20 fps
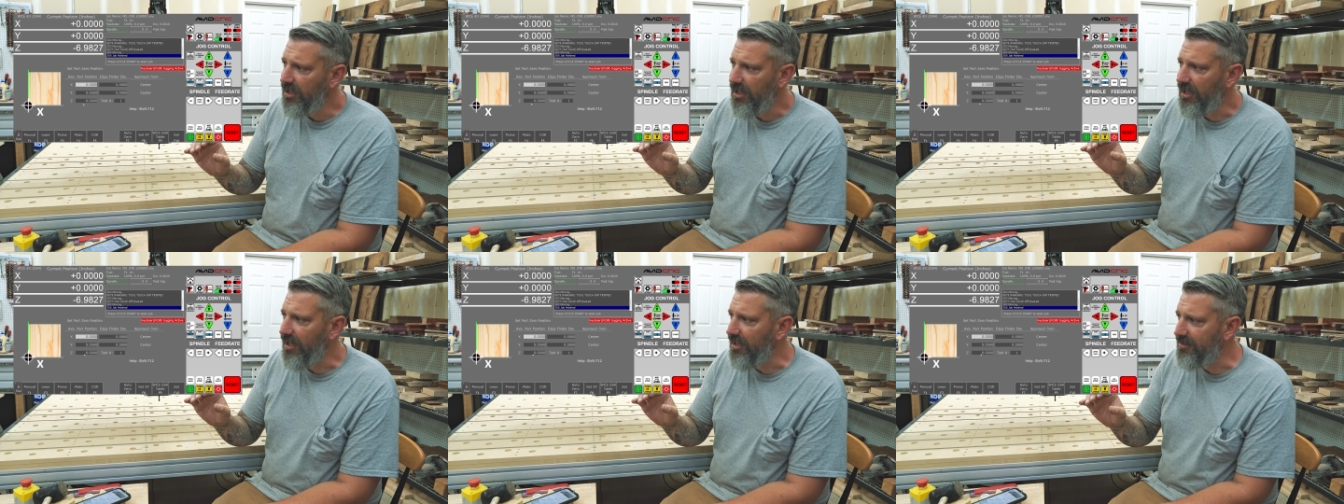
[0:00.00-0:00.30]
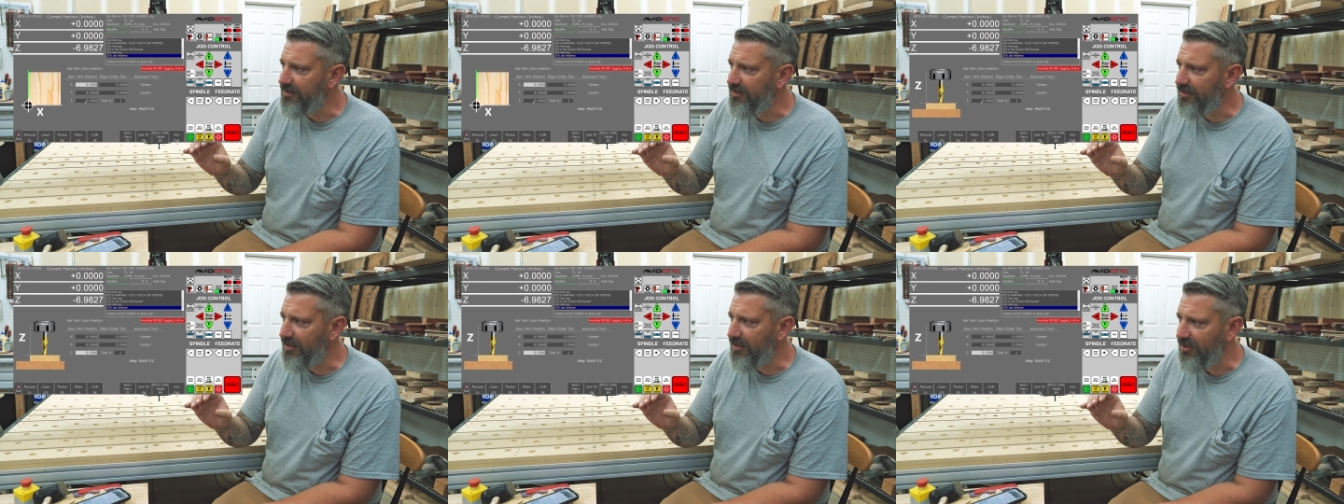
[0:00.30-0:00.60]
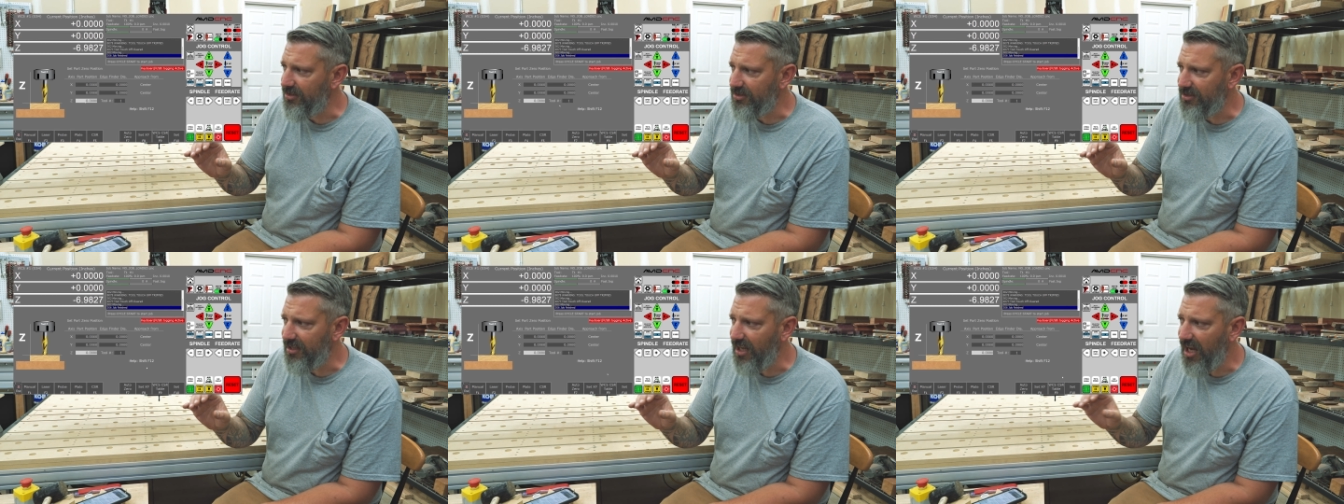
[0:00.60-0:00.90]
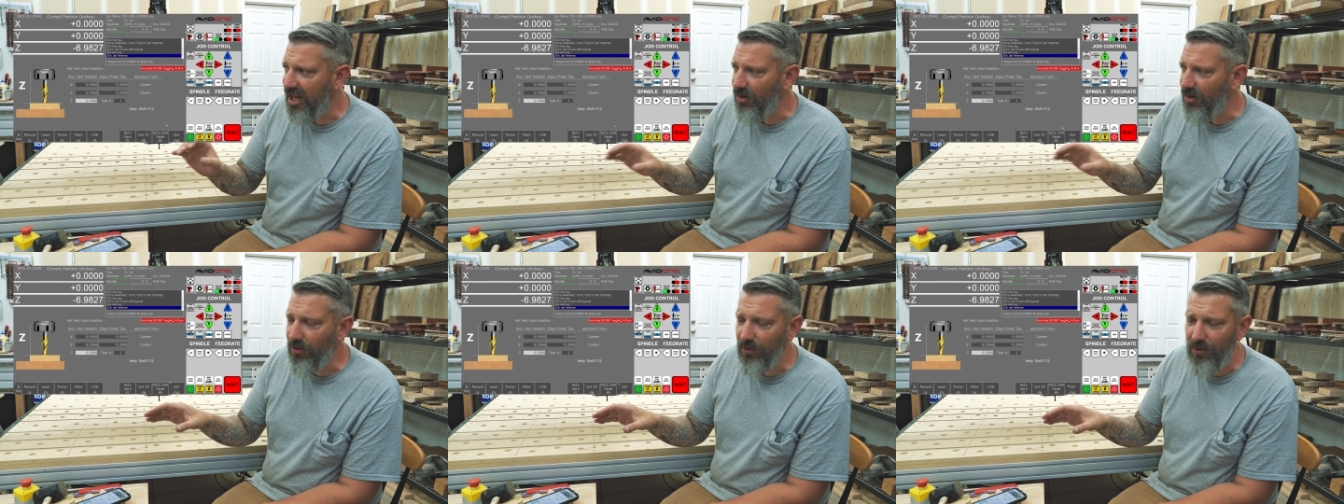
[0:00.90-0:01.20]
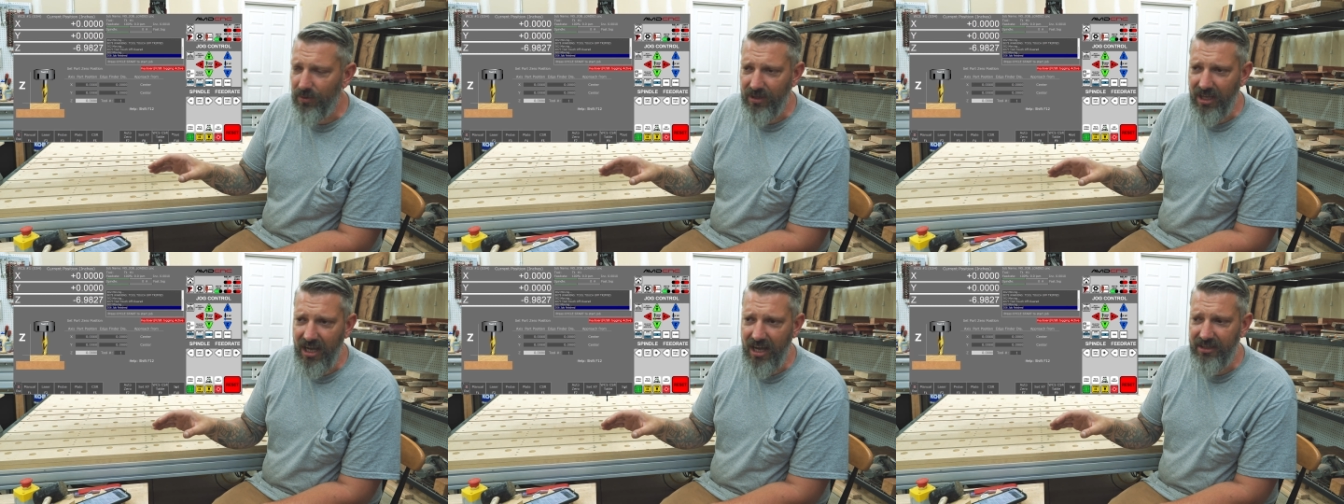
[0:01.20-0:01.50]
It's, there's not a
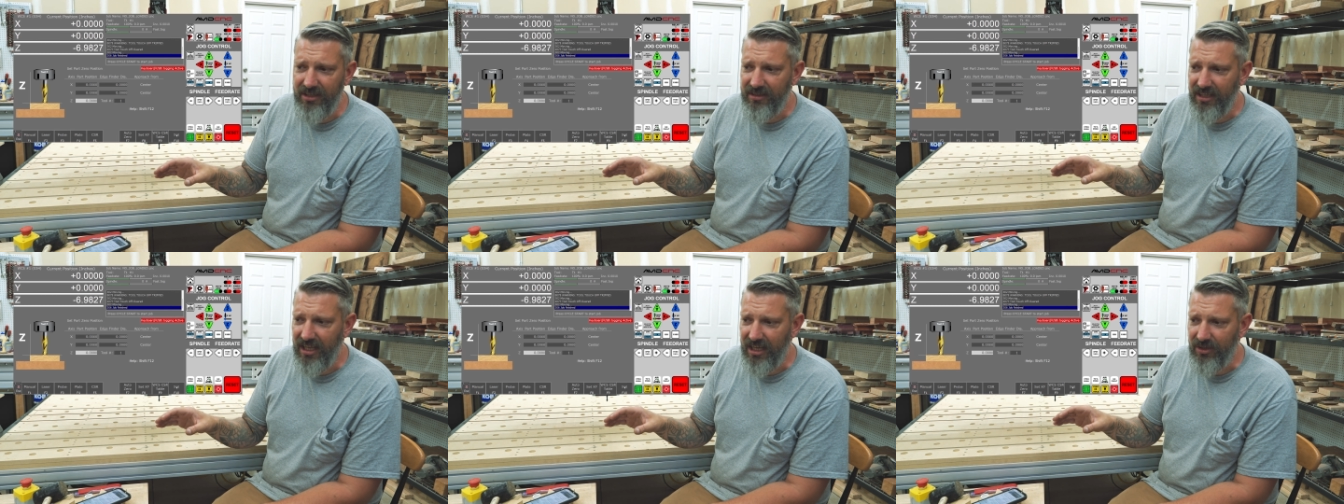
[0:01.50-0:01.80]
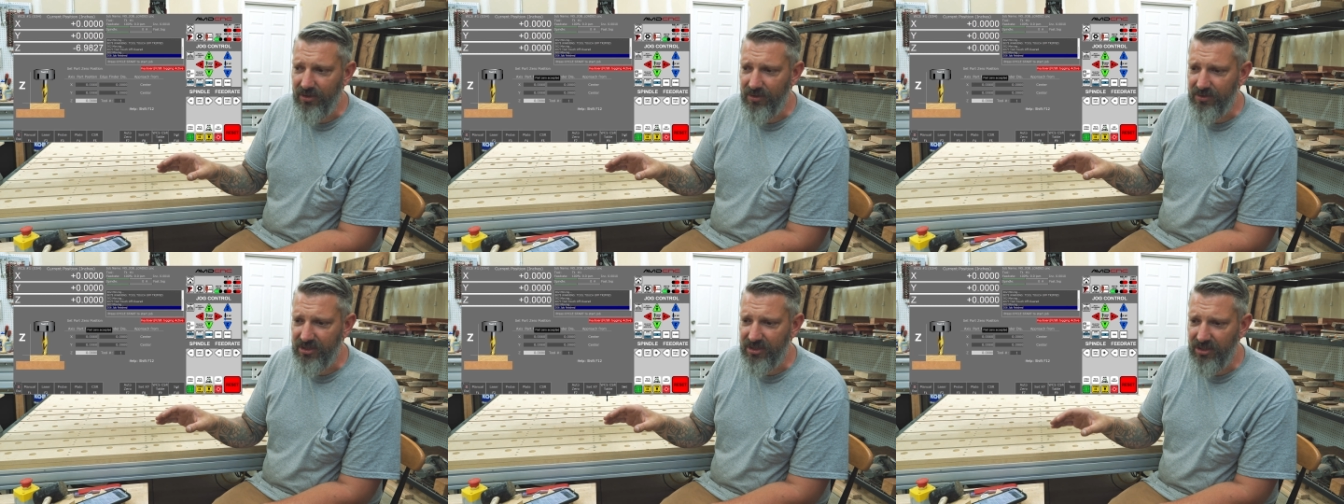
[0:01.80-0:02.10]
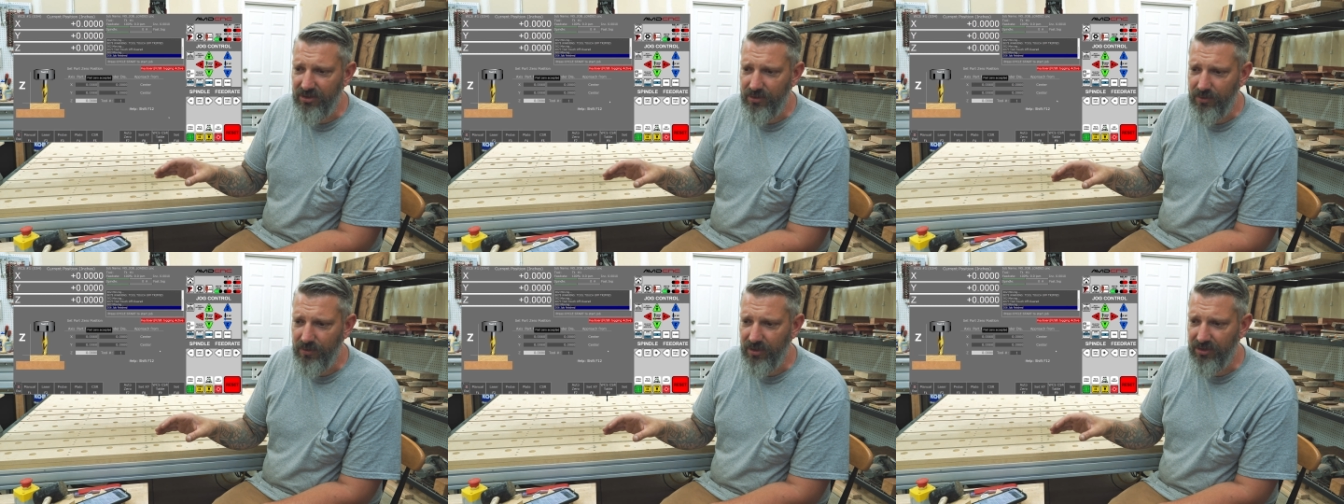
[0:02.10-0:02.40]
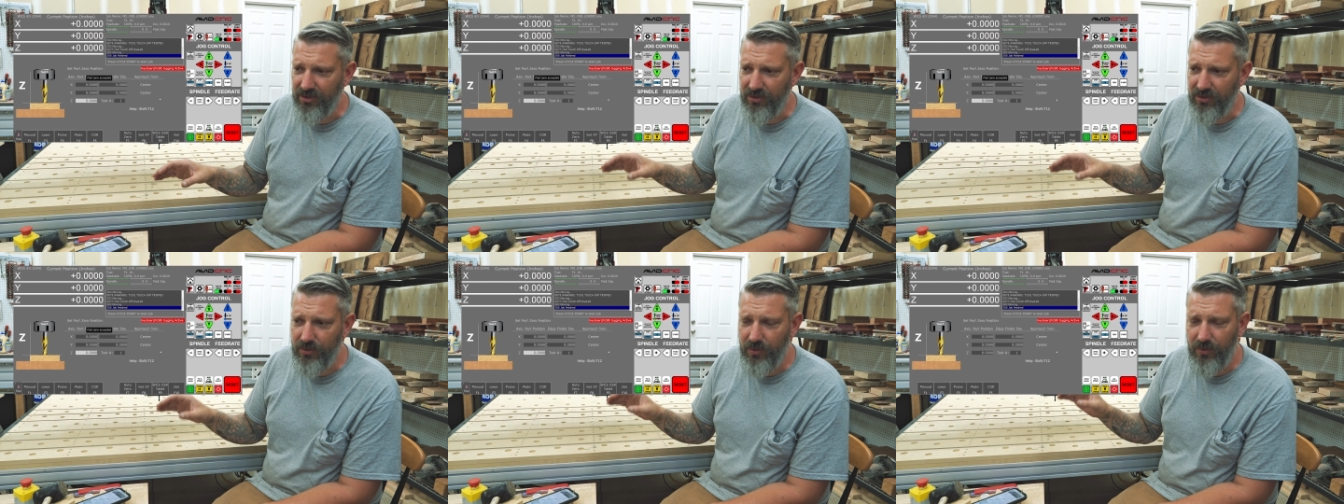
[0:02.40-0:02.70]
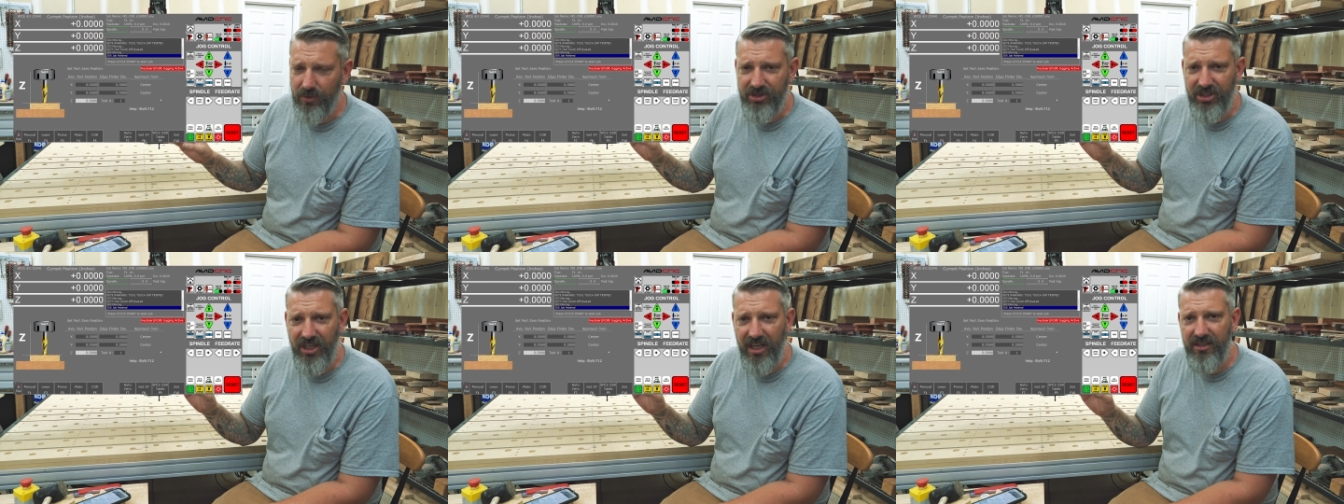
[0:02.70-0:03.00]
whole lot that goes into it. The
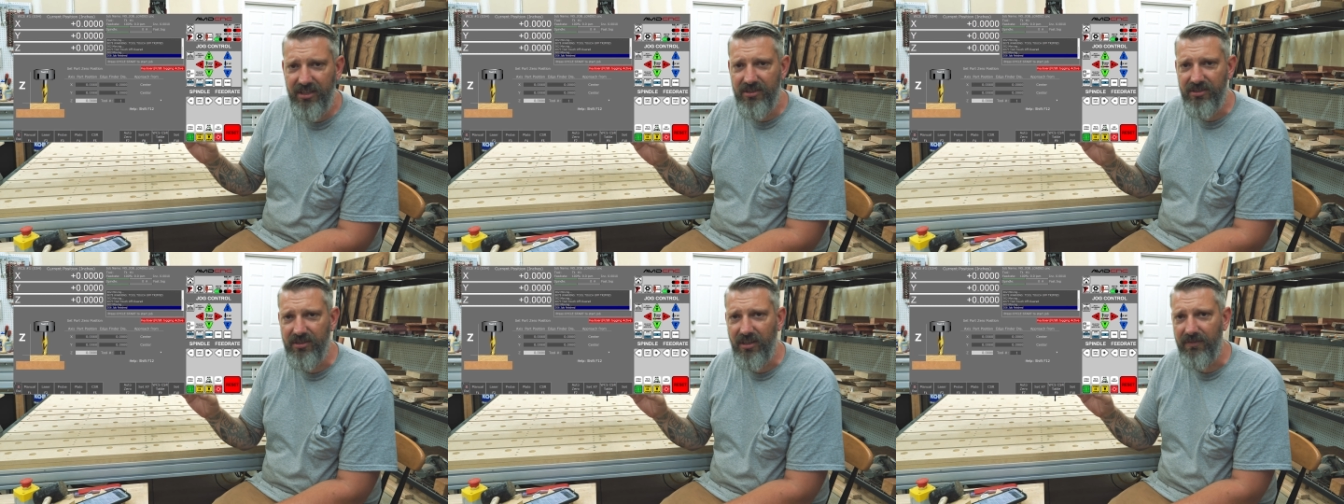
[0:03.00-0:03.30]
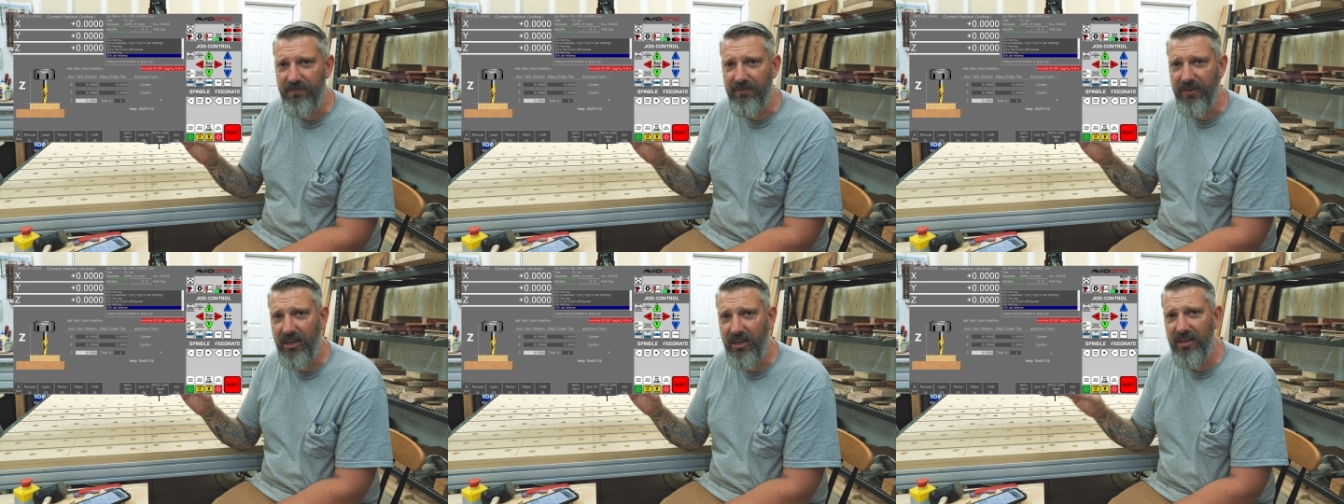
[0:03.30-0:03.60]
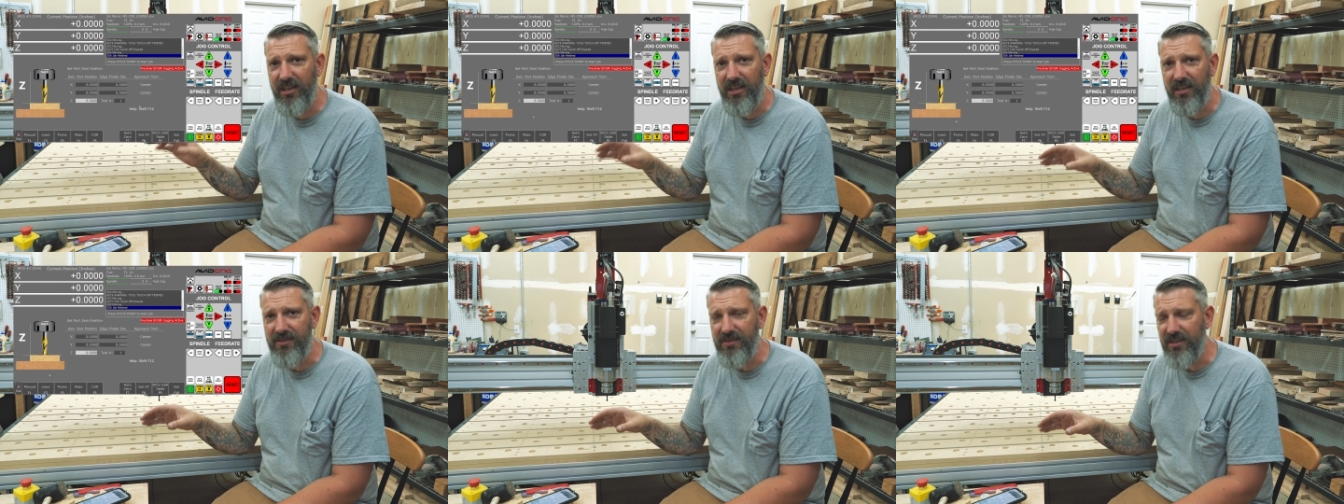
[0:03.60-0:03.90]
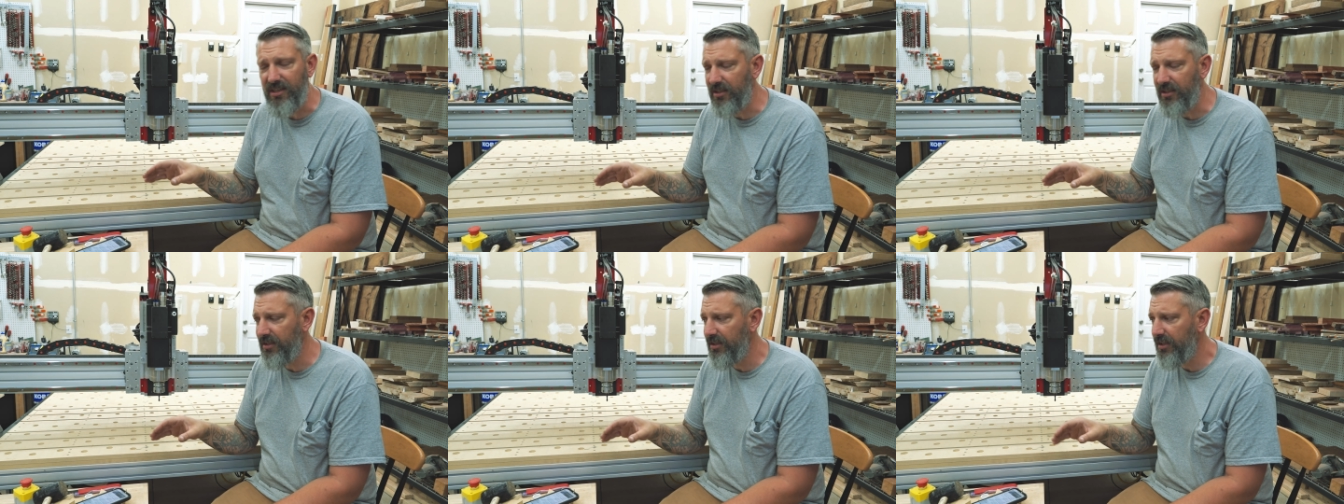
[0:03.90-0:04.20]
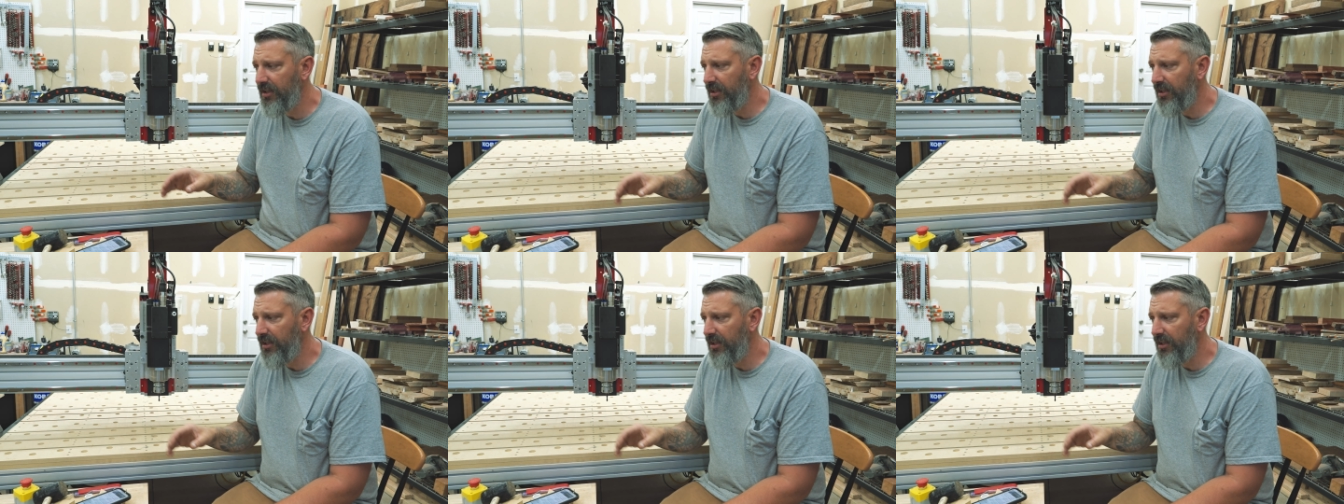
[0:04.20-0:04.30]
tool changes are very easy.